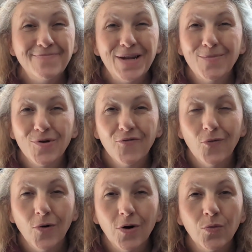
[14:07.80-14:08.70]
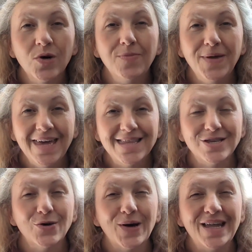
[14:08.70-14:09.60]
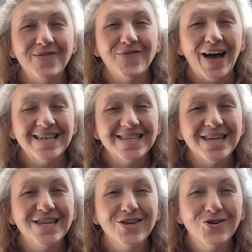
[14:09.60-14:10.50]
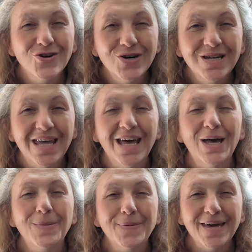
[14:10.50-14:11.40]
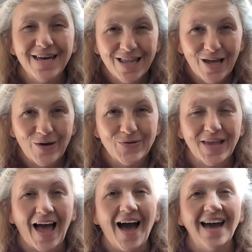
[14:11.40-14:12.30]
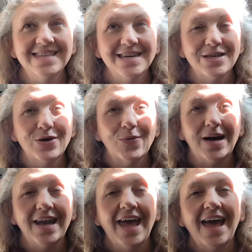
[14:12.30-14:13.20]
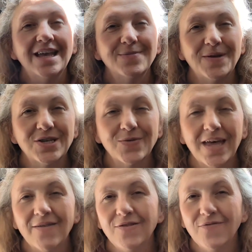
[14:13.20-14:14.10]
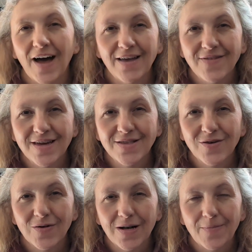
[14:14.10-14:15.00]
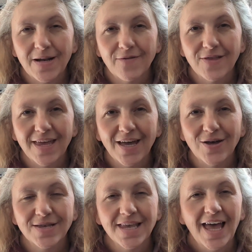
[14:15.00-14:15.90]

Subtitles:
number 4 would be to invest in good pillows. I tell you what, especially with having 5 kids growing up and everything else,